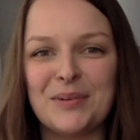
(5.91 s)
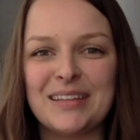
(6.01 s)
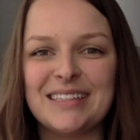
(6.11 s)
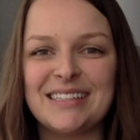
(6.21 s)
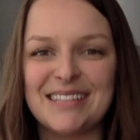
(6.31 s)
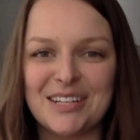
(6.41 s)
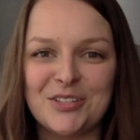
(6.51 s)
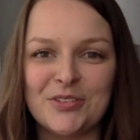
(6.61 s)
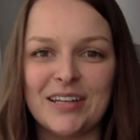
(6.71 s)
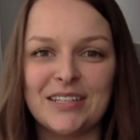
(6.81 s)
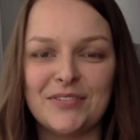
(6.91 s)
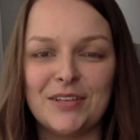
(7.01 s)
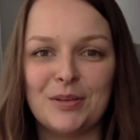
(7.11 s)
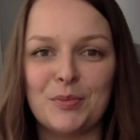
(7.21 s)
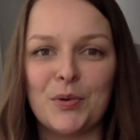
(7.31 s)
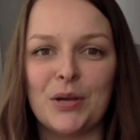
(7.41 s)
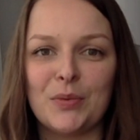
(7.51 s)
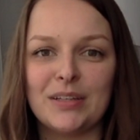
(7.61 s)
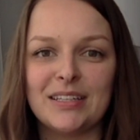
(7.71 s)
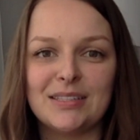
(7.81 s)
This is Dr. Yolanda of Healing Point
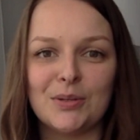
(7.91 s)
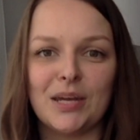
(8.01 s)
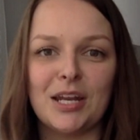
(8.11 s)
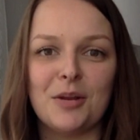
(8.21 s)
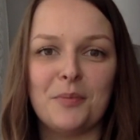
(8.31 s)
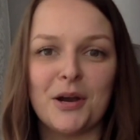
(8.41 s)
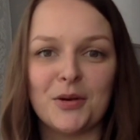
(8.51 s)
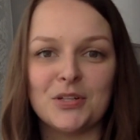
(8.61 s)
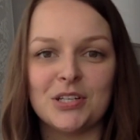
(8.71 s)
Wellness located in Park Ridge,